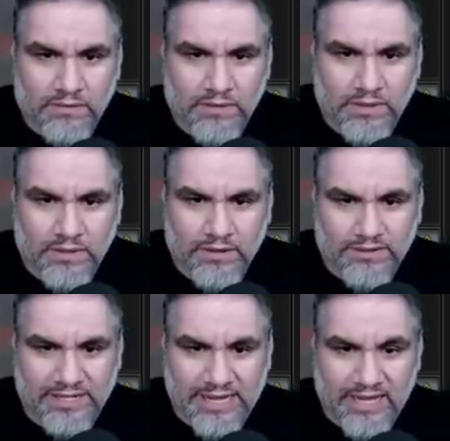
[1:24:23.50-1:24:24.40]
And it
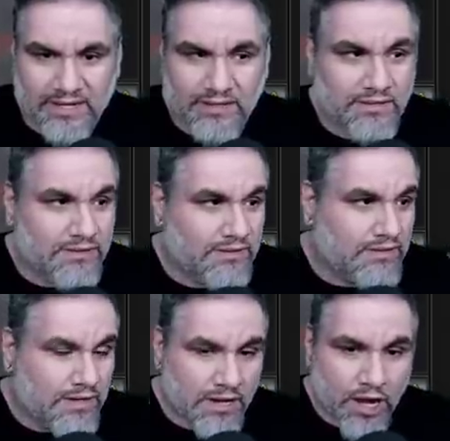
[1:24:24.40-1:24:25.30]
looks like it.
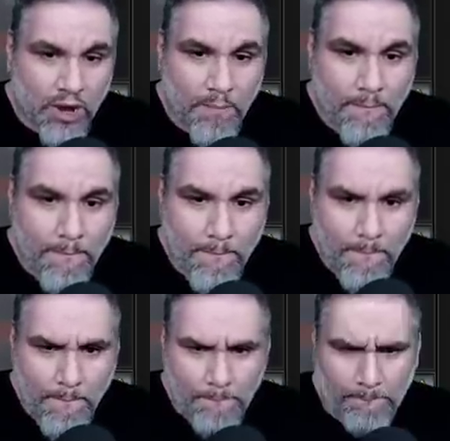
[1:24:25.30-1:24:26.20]
Beetlejuice is
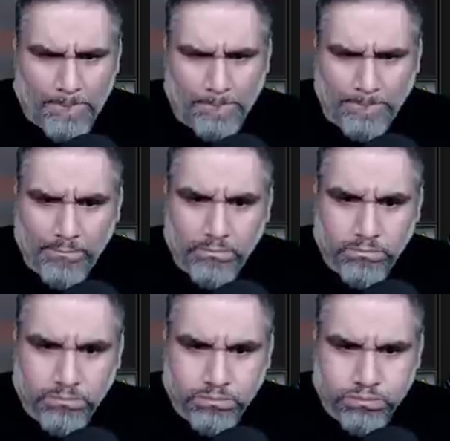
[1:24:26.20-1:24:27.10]
on Broadway
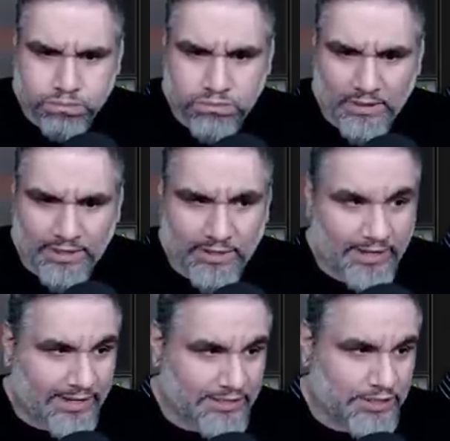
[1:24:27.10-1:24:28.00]
currently.
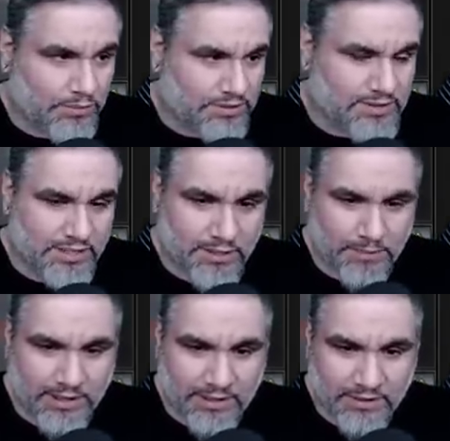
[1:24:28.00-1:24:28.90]
And I guess you're one
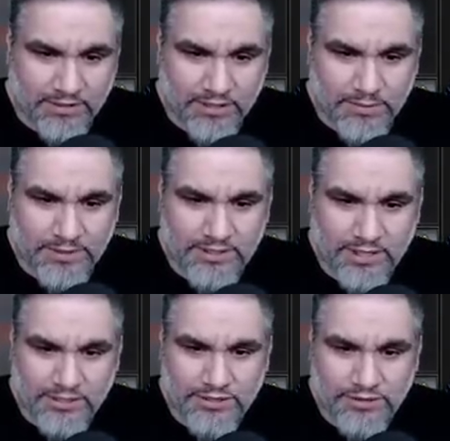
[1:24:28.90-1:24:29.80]
syncopate. As long as we can
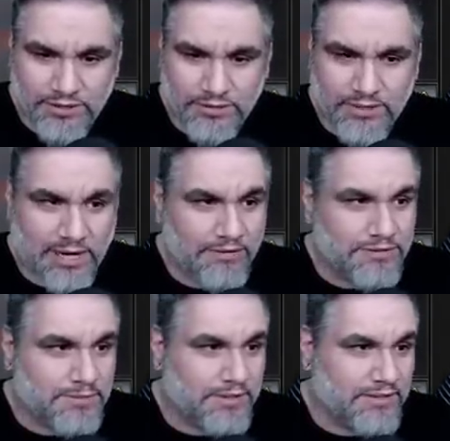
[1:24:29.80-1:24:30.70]
dodge those two counter
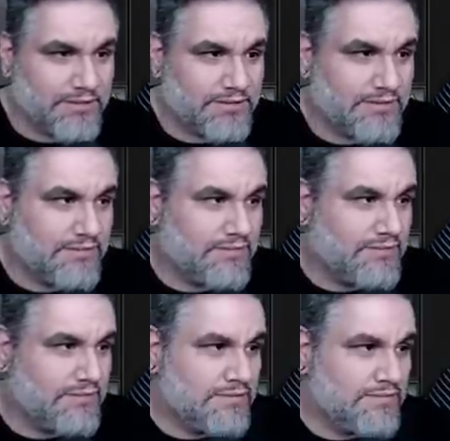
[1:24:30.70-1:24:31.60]
spells.
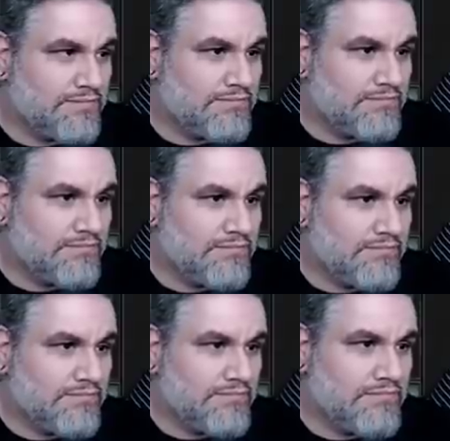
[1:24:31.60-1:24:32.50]
So they're
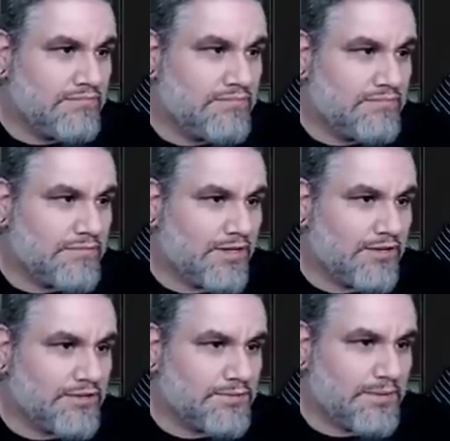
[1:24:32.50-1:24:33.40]
tapping out. No,
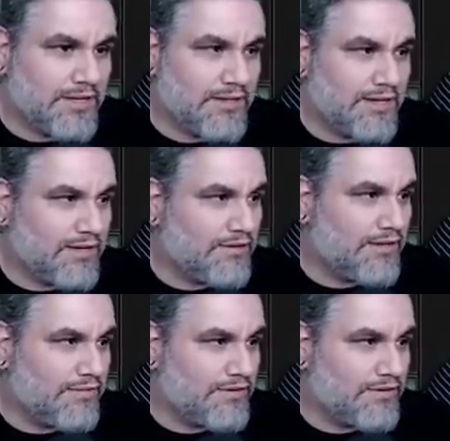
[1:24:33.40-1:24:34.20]
they're just making a counter. They